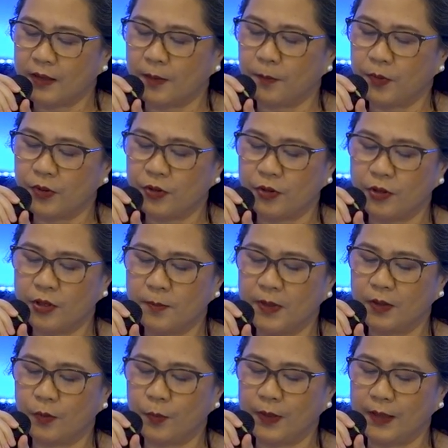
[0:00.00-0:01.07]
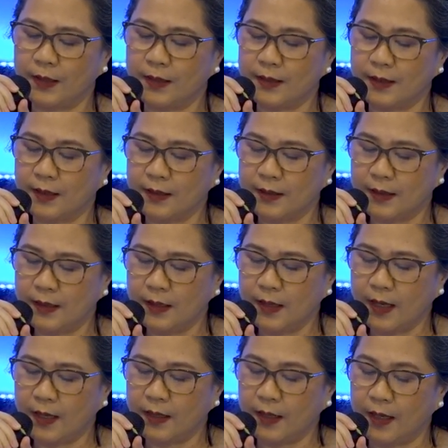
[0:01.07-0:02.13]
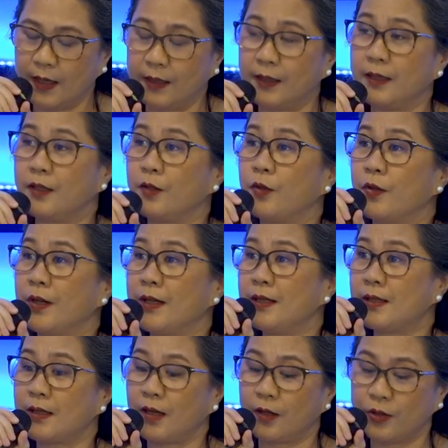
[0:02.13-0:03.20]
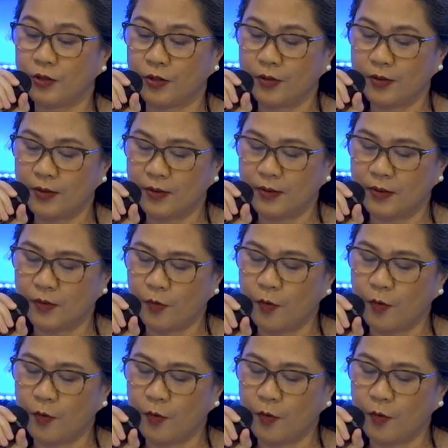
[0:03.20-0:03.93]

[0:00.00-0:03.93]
temperatures between 60 and 80 degrees Celsius,